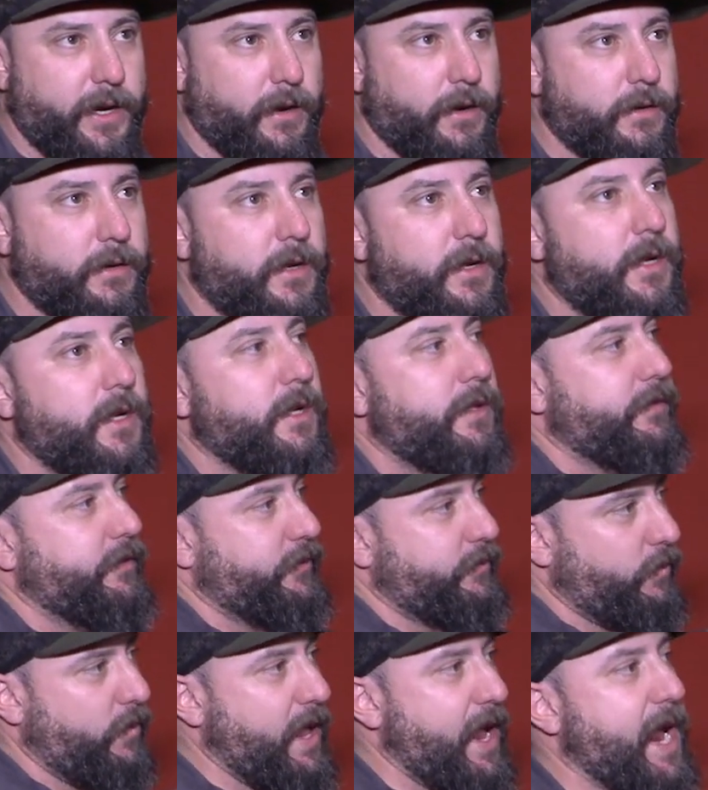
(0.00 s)
here.
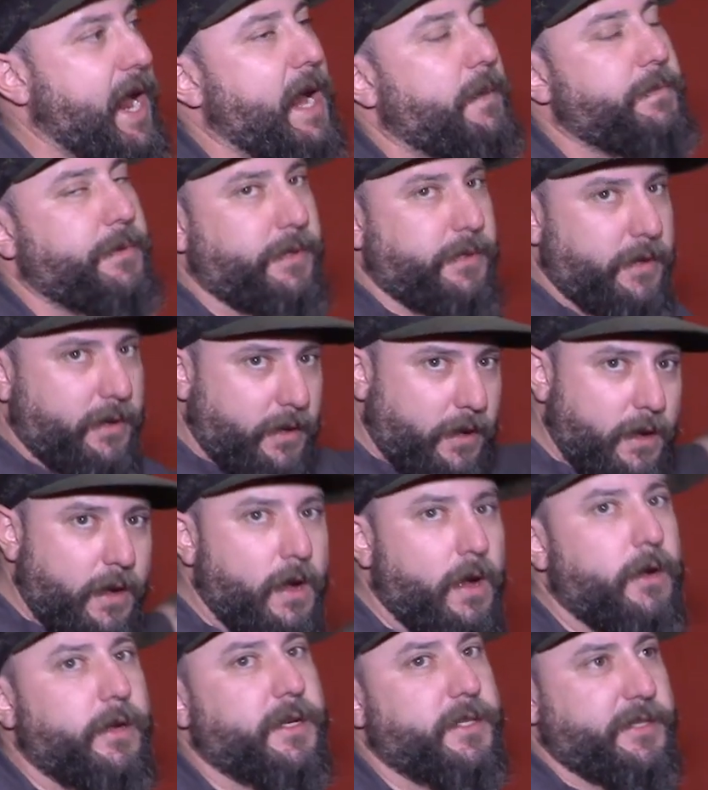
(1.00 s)
This will happen
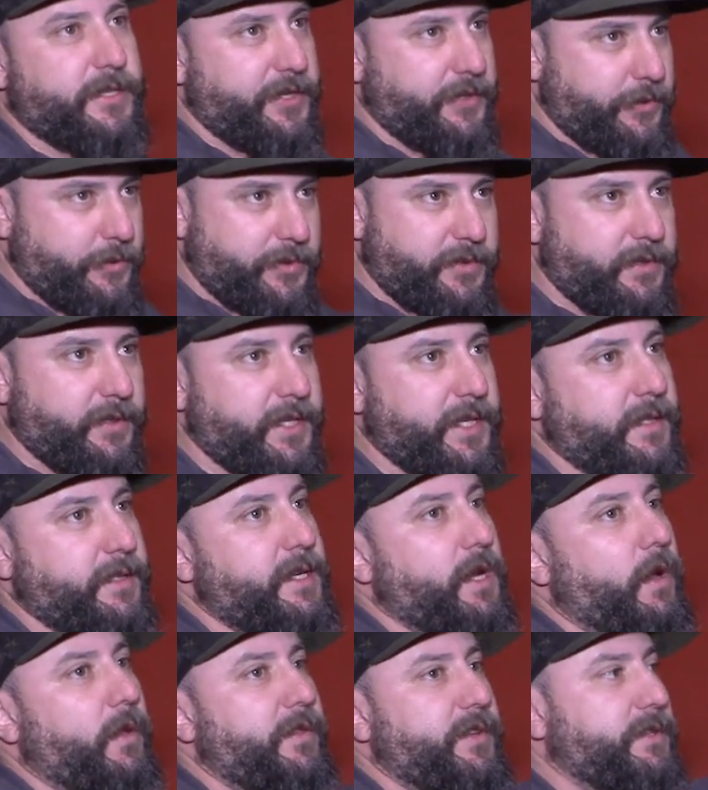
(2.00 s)
continuously
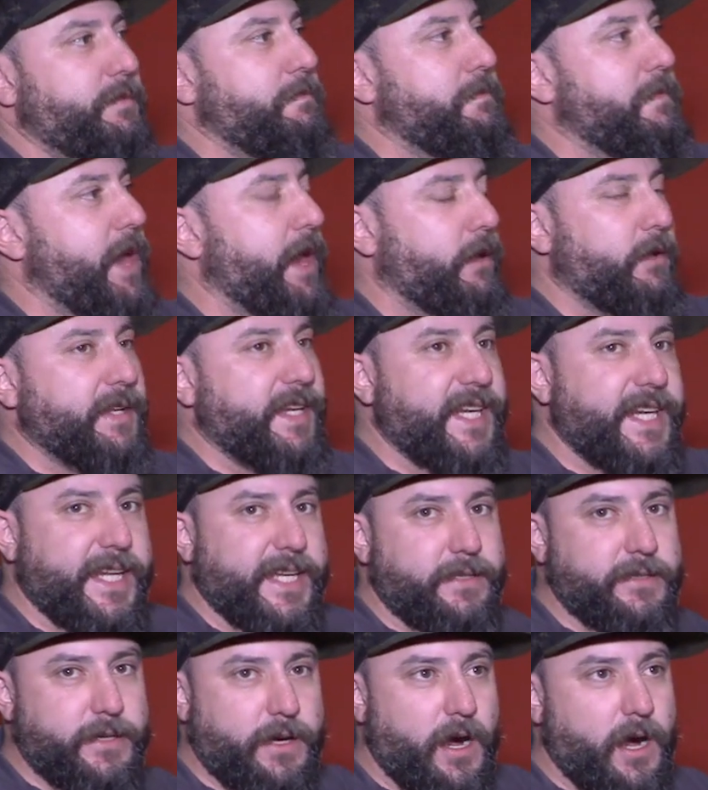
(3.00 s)
until this metal
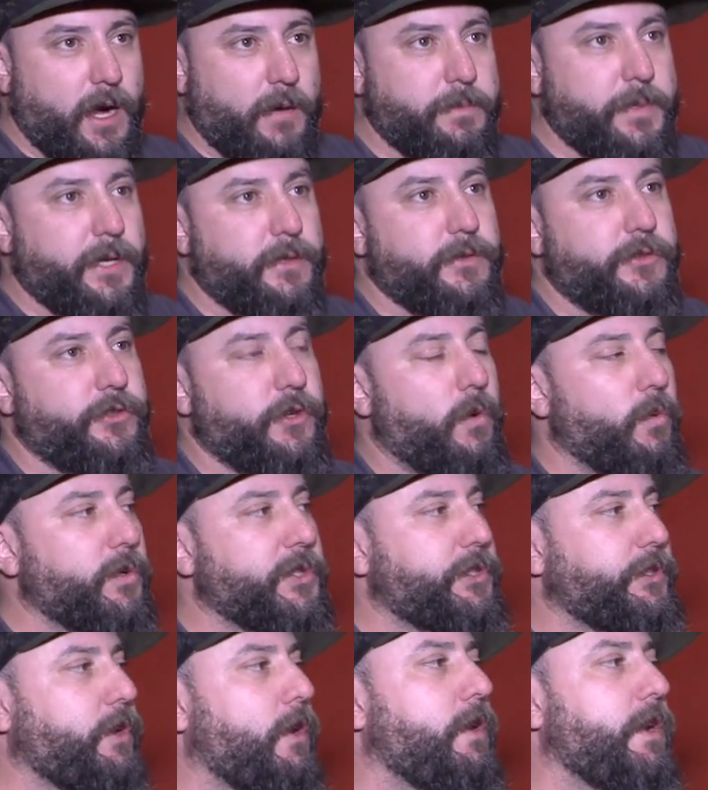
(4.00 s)
heats up. So we're
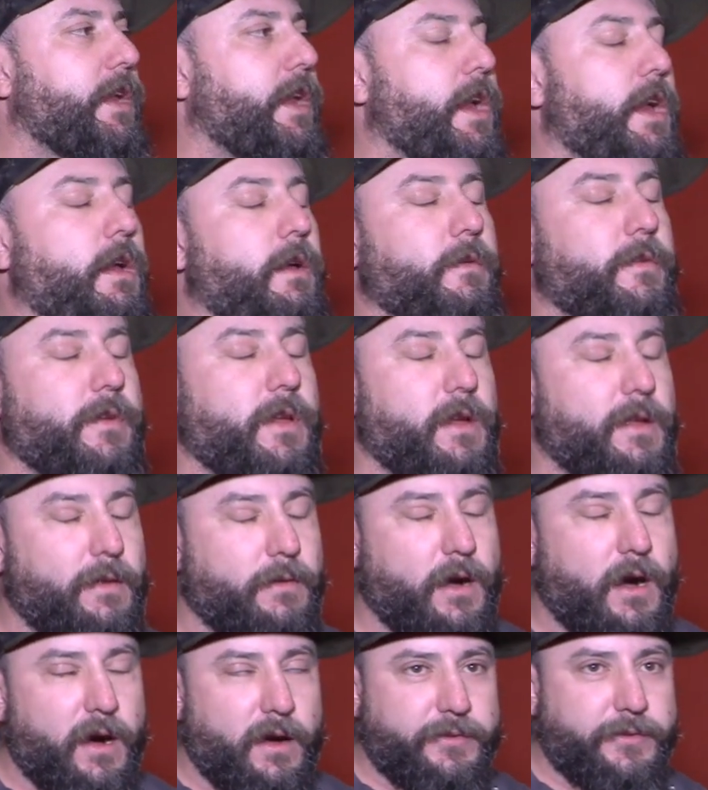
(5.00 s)
starting
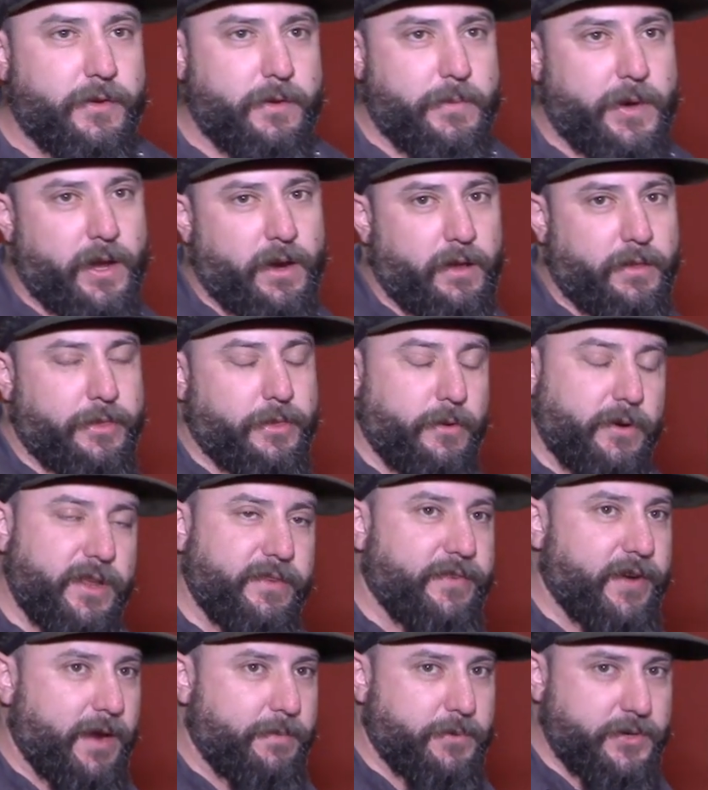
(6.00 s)
off at about a
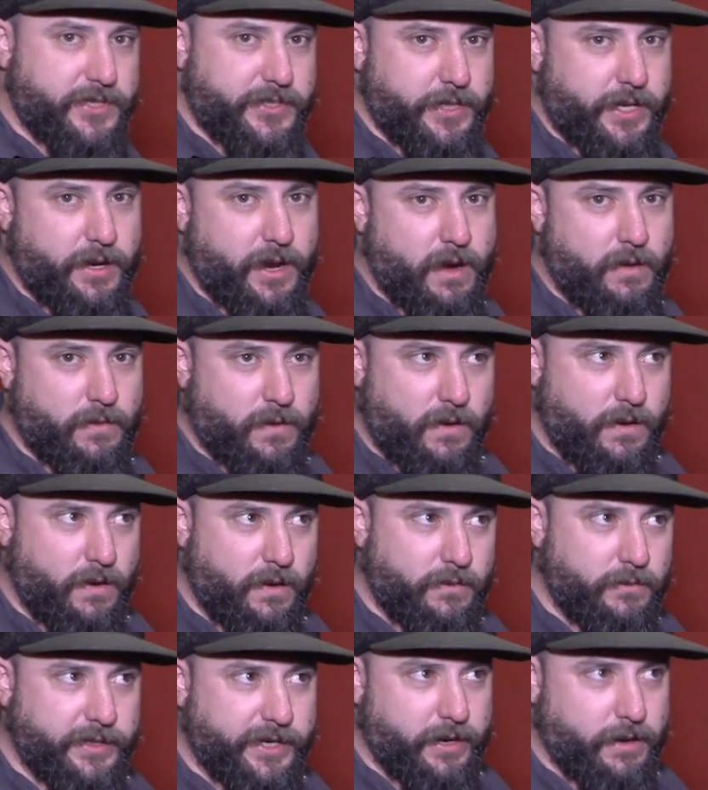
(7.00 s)
35%
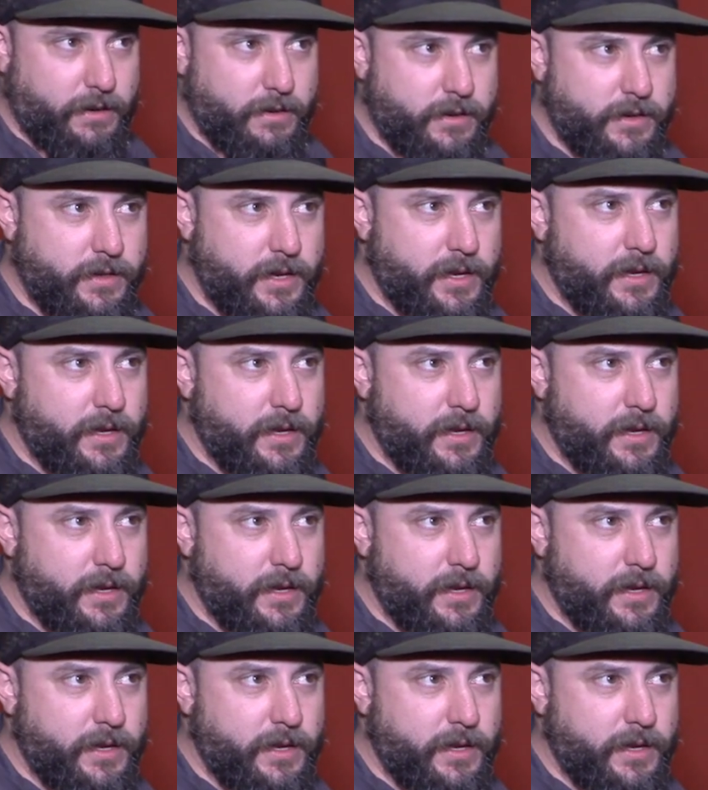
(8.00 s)
alcohol here,